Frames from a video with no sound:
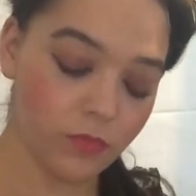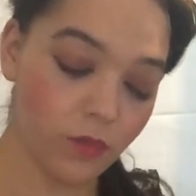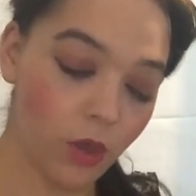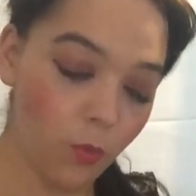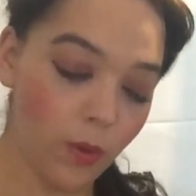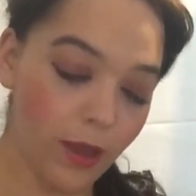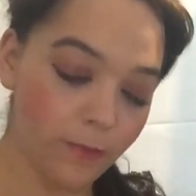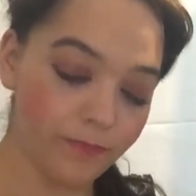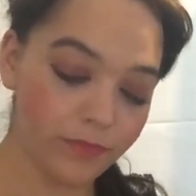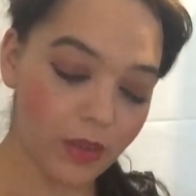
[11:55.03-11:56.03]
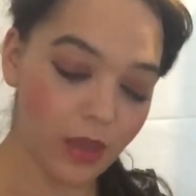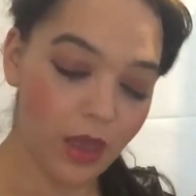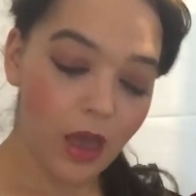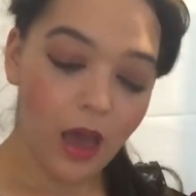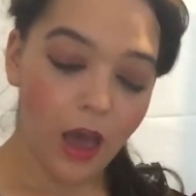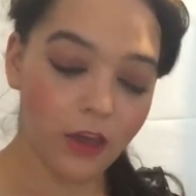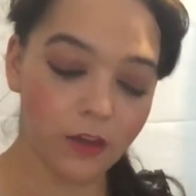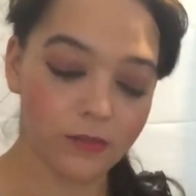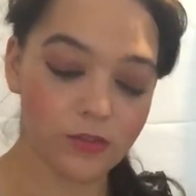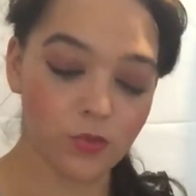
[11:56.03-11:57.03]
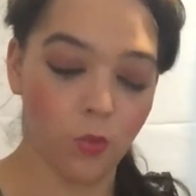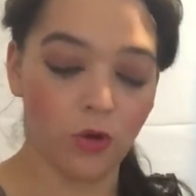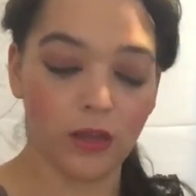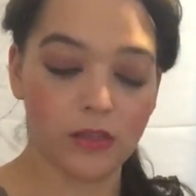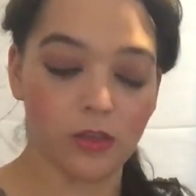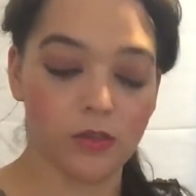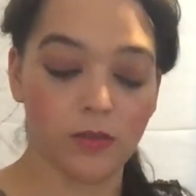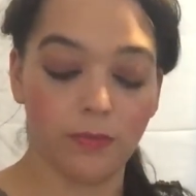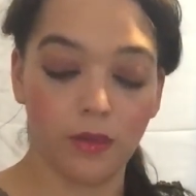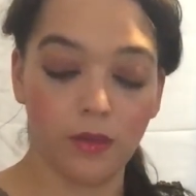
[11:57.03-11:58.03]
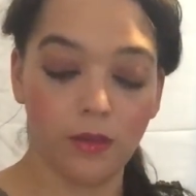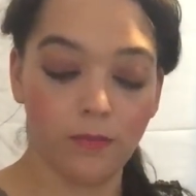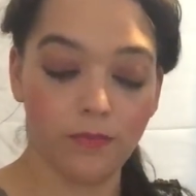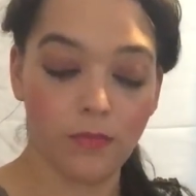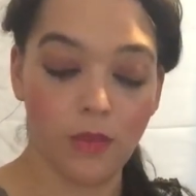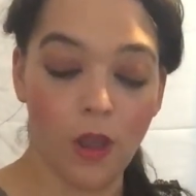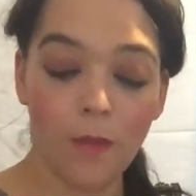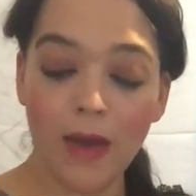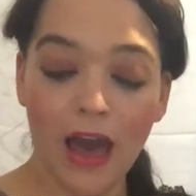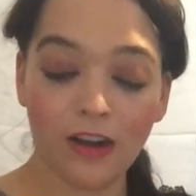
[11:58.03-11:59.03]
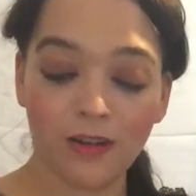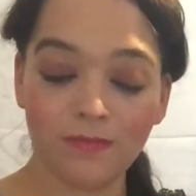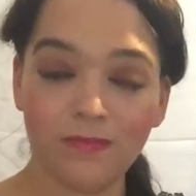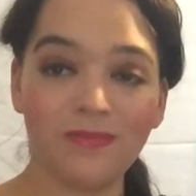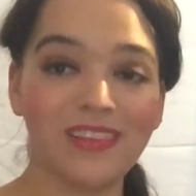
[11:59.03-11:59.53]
Oh, well, I could have sworn I saw something. No matter. The